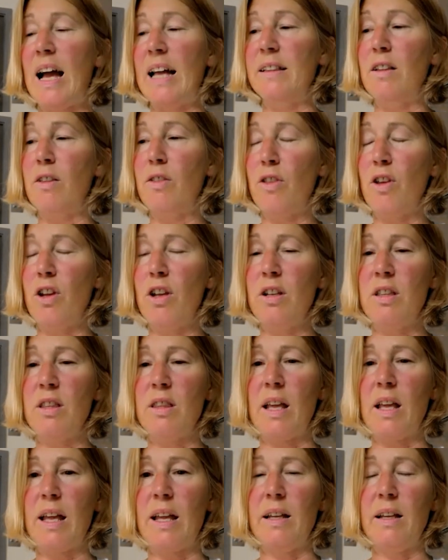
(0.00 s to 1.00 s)
And the third
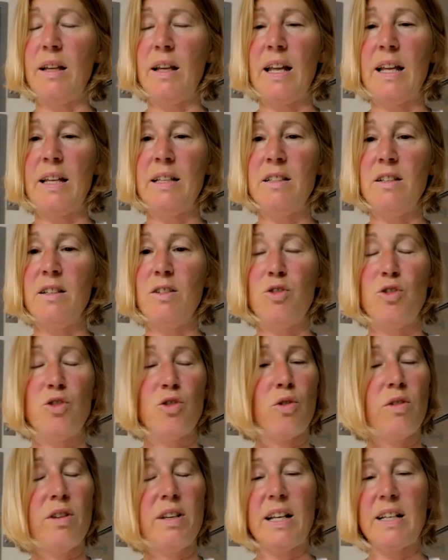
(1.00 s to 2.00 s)
thing is
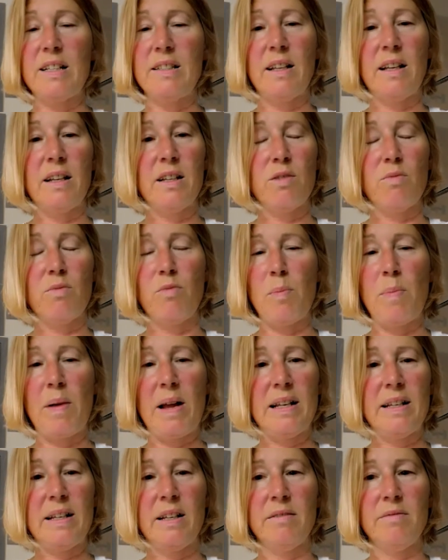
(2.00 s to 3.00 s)
join Extinction
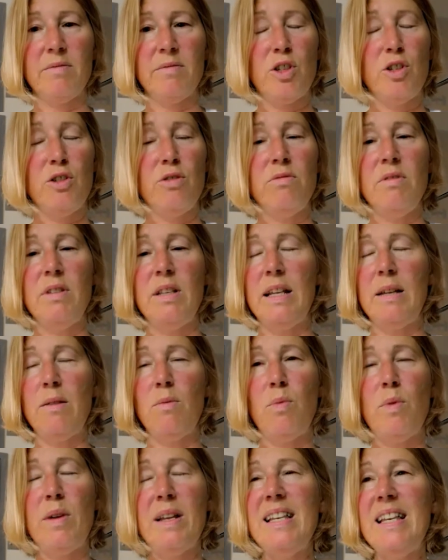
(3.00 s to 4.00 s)
Rebellion. We
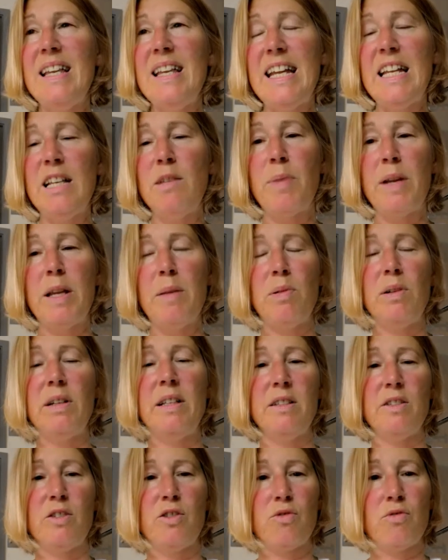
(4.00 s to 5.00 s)
need people
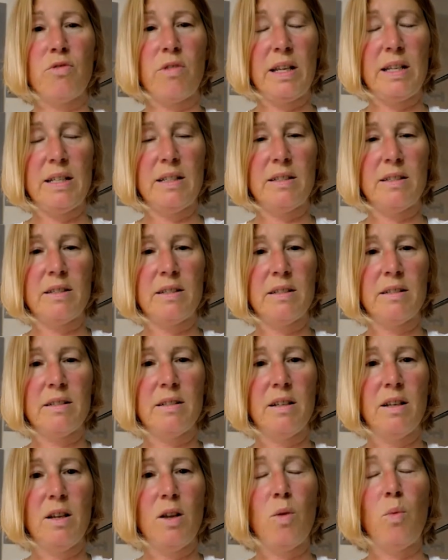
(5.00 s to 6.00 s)
in the streets.
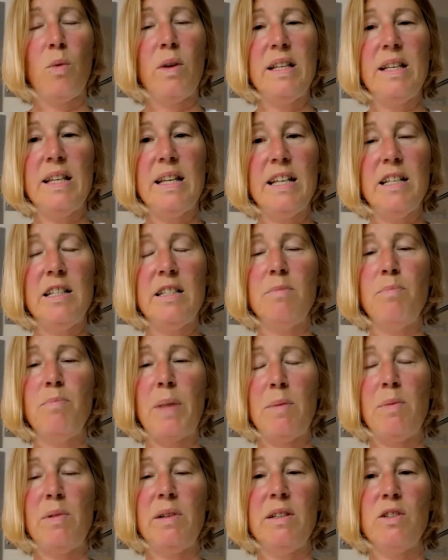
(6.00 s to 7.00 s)
We need
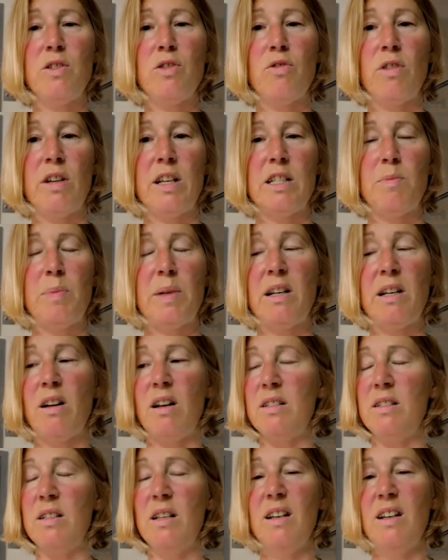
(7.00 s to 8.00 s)
people in the streets
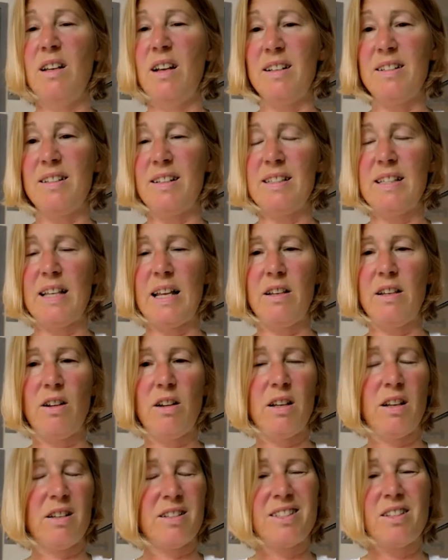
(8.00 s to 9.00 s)
because, as I said
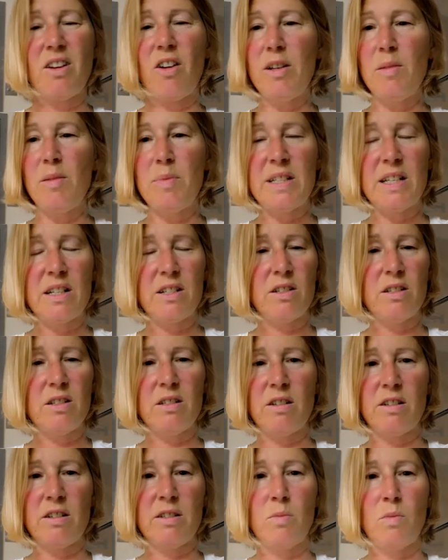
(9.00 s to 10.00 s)
earlier, signing petitions
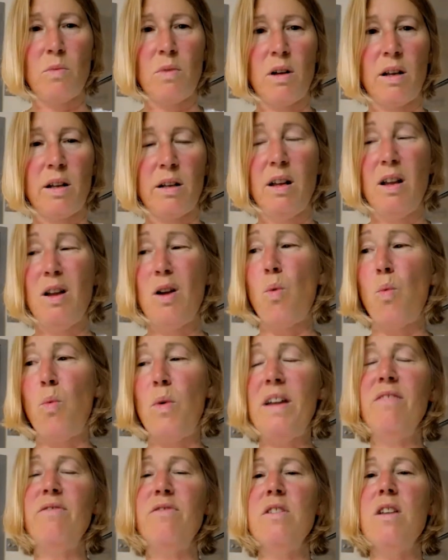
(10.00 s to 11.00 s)
doesn't work.
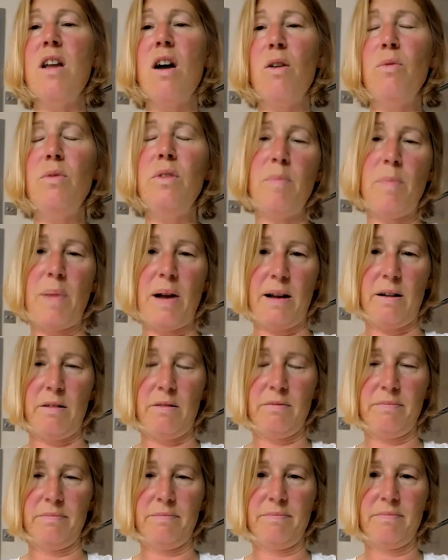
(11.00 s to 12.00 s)
We've known
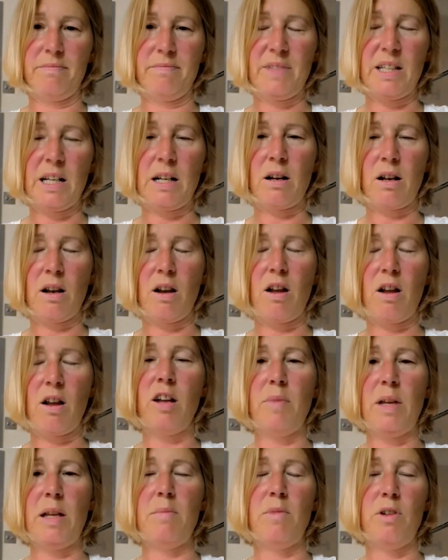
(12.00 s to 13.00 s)
about the
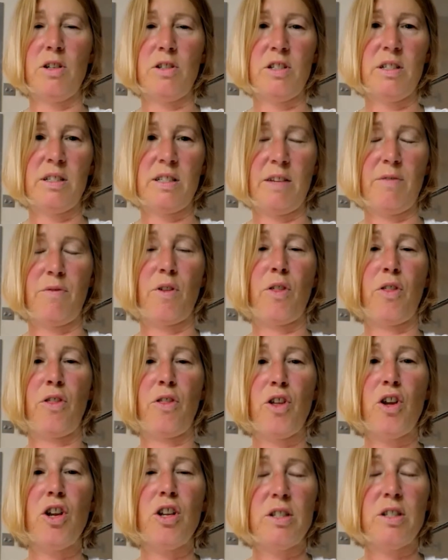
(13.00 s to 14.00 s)
climate emergency for
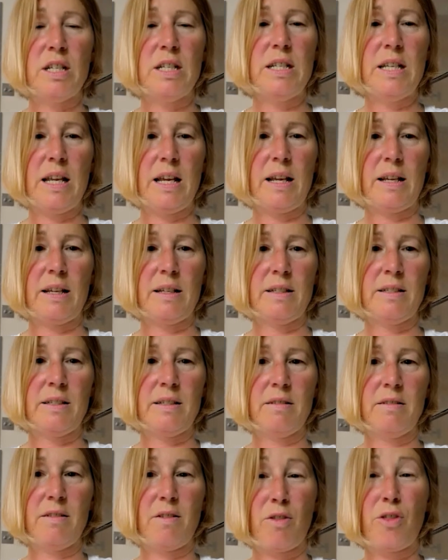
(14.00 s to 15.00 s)
30 years.